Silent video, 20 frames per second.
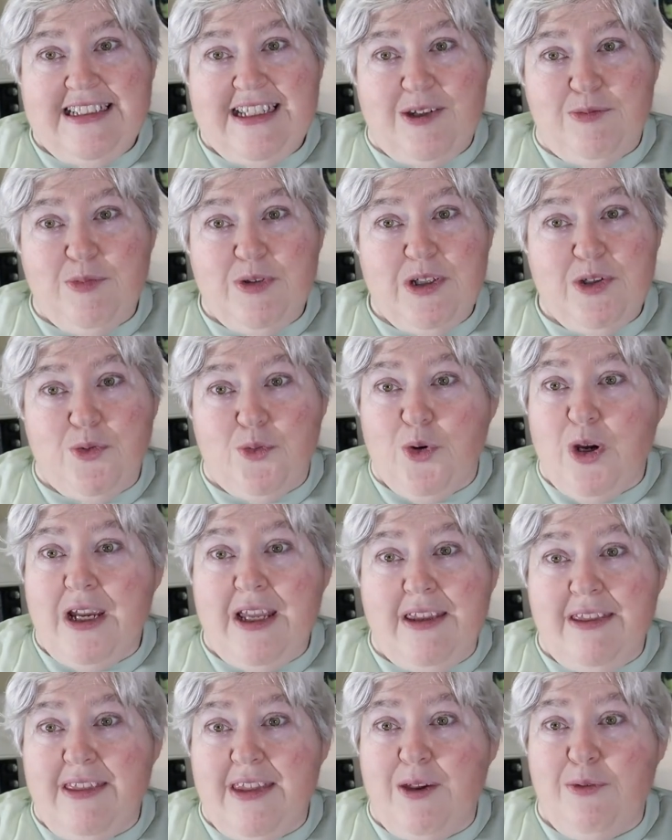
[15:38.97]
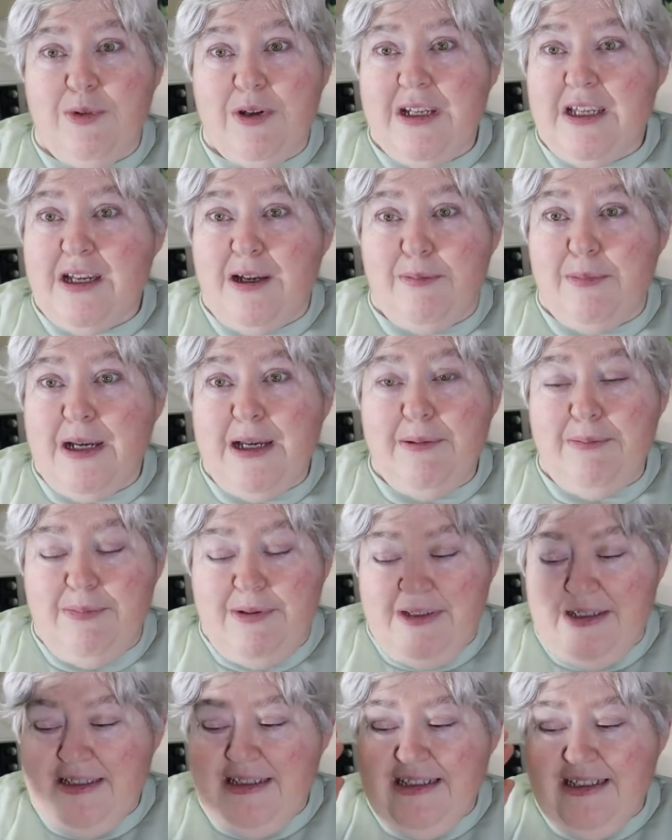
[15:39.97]
And when it rained, they would come up.
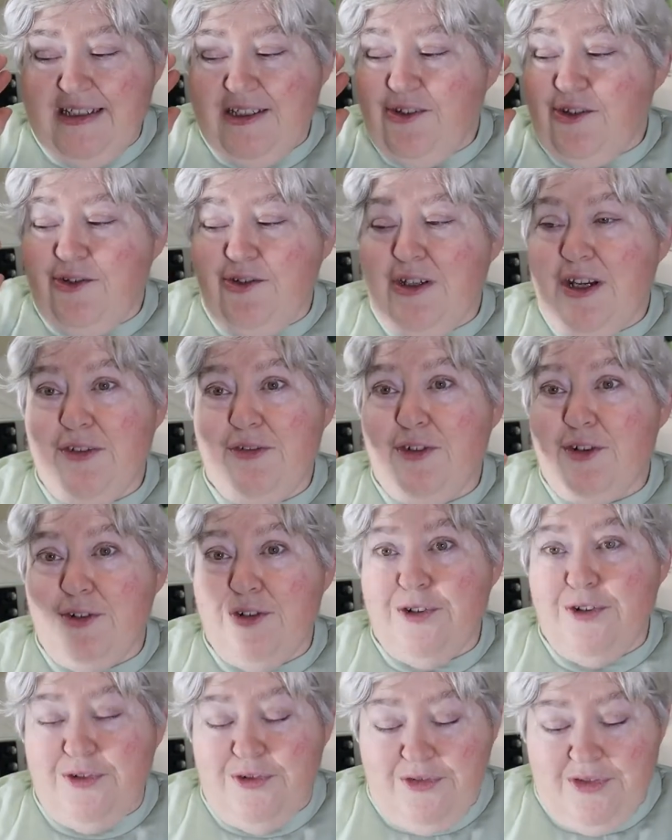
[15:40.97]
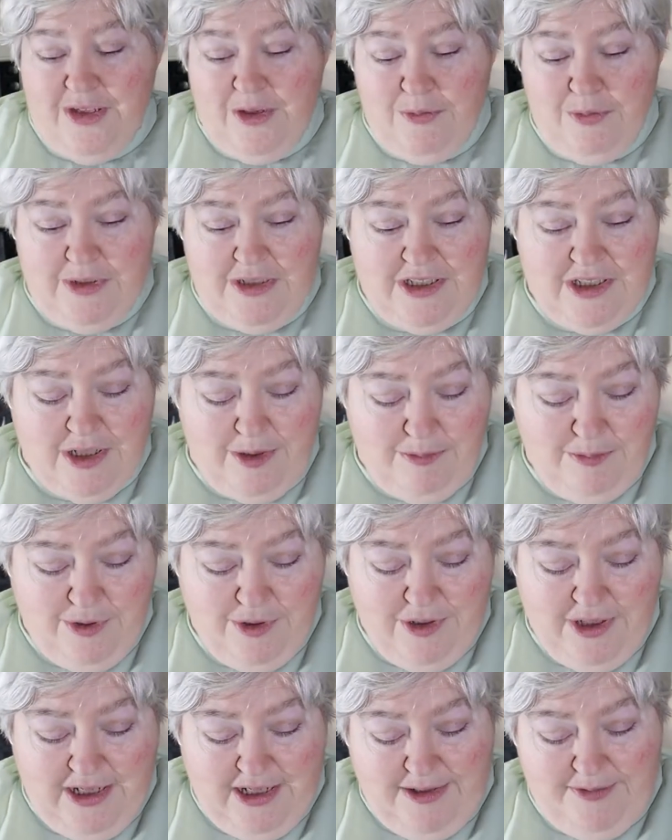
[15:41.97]
You never knew if they would jump
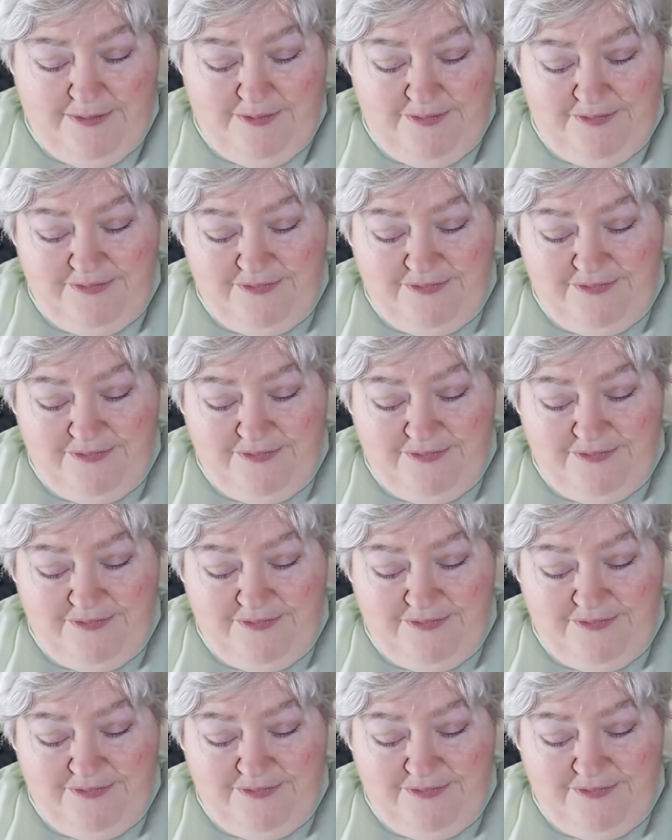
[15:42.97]
or not.